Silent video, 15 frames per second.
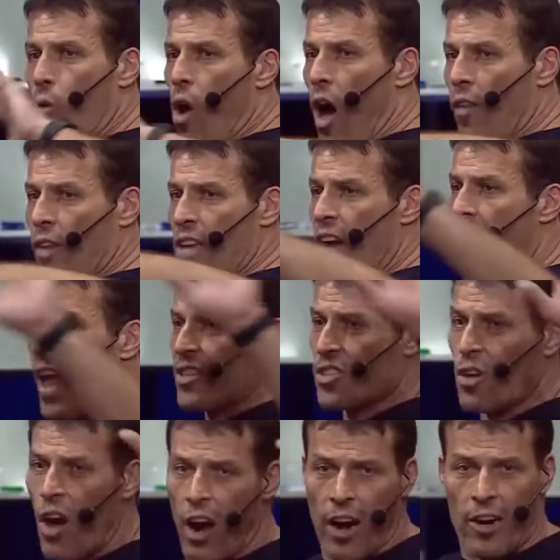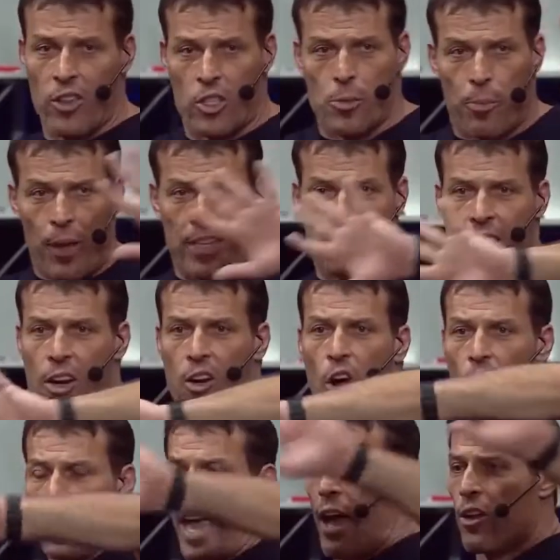where all the yachts are, and there's a place there
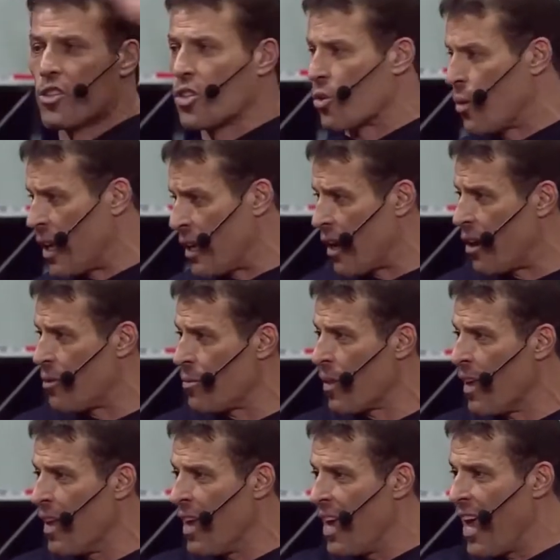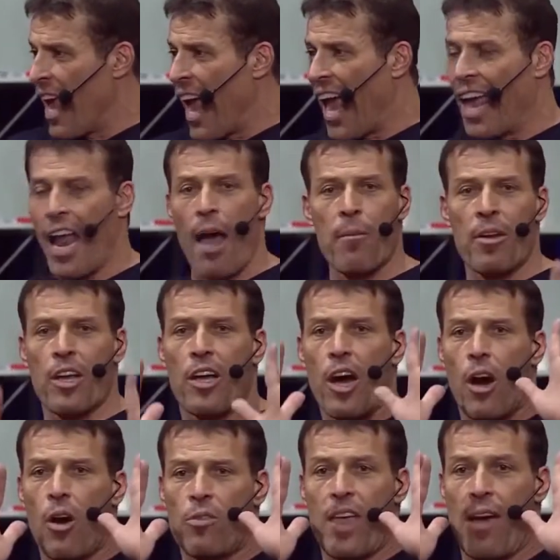called El Torito, and I'm gonna
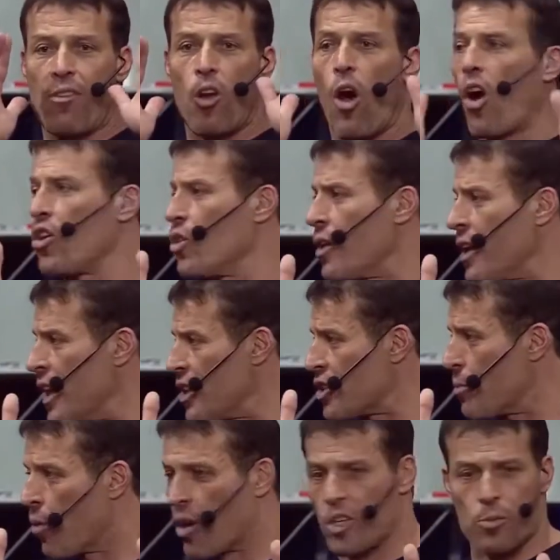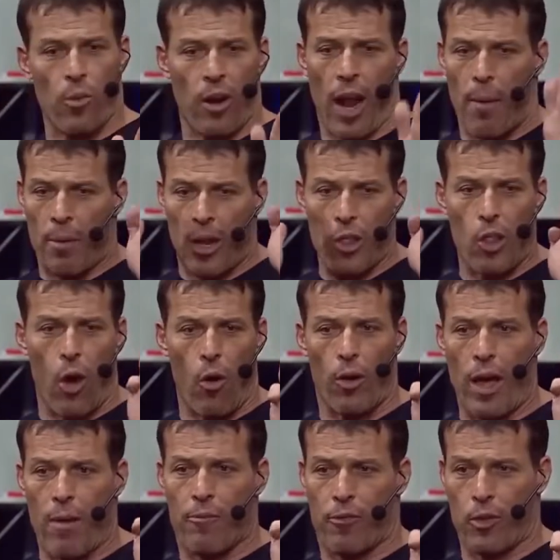go, they have an all-you-can-eat smorgasbord, I'm gonna
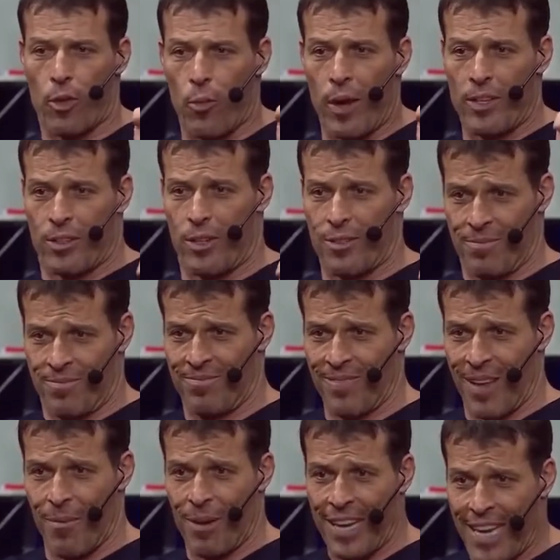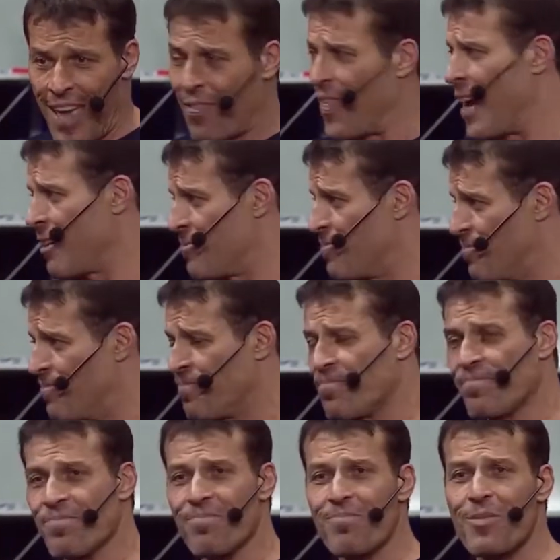load up for the winter. I'm gonna get there.
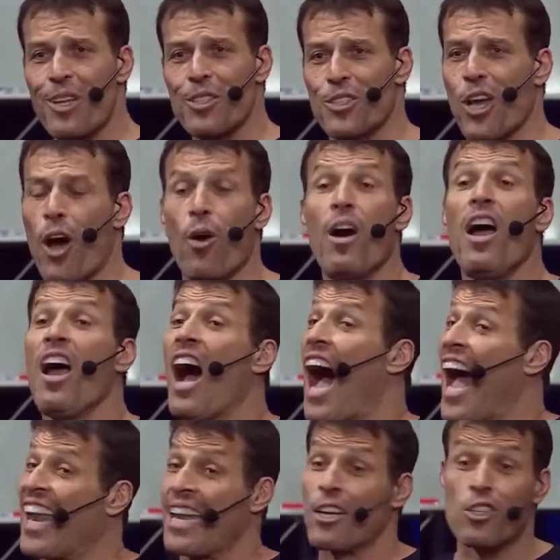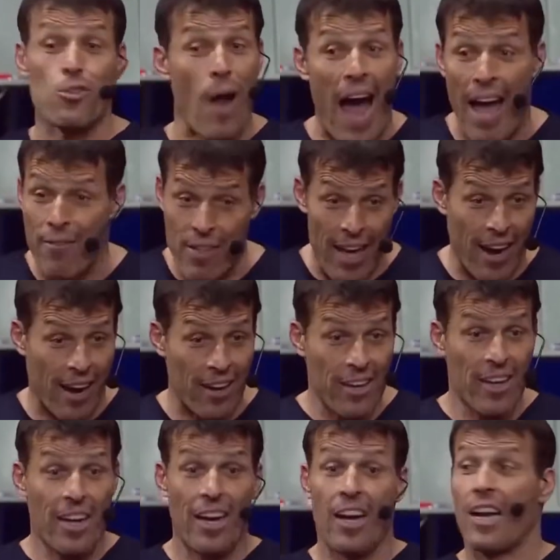So I didn't drive there,
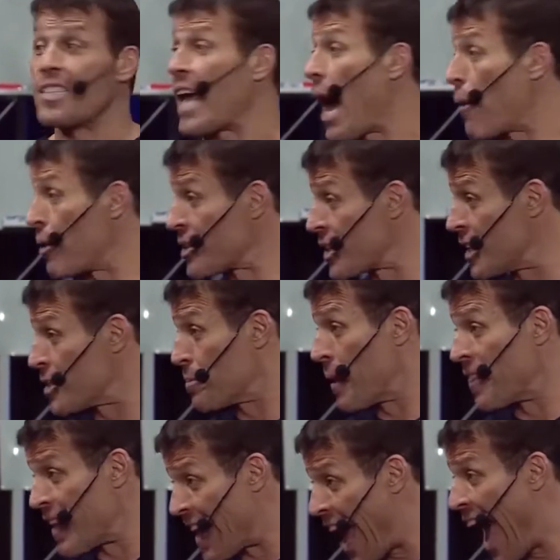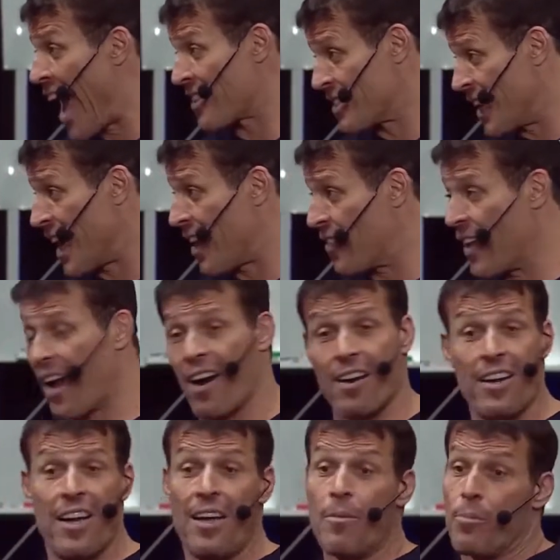because I wasn't gonna spend the gas to get
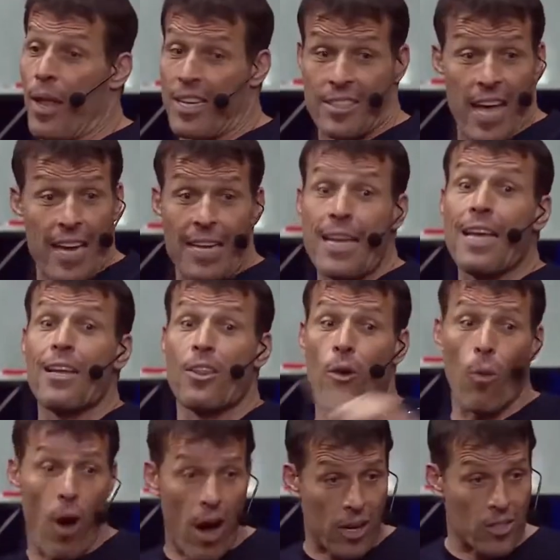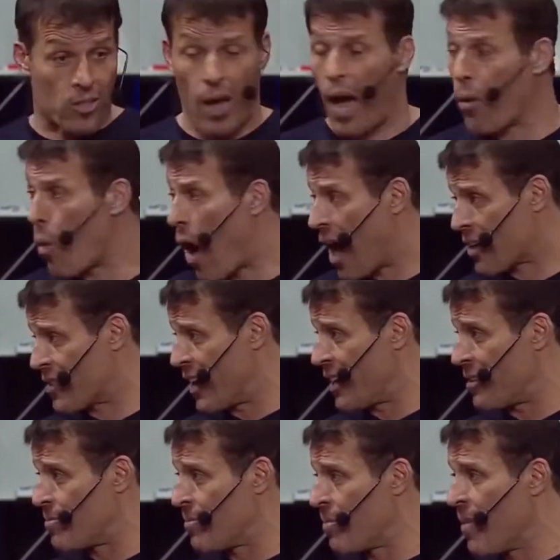there, plus I needed to walk, so I walked there.